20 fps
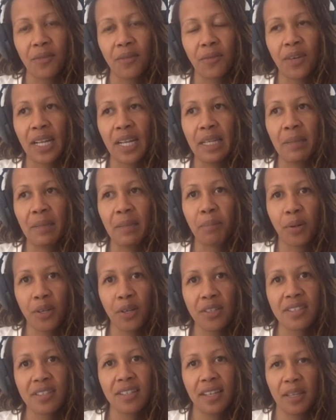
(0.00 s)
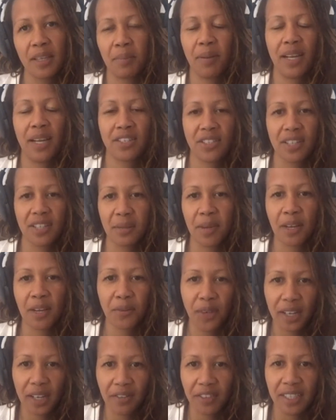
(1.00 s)
really personally passionate about
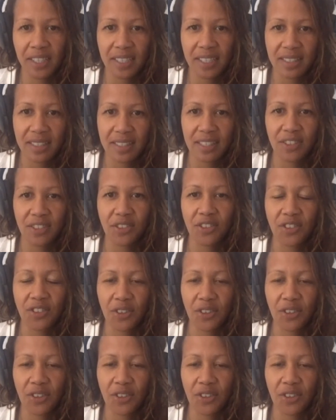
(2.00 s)
whatever it is that you're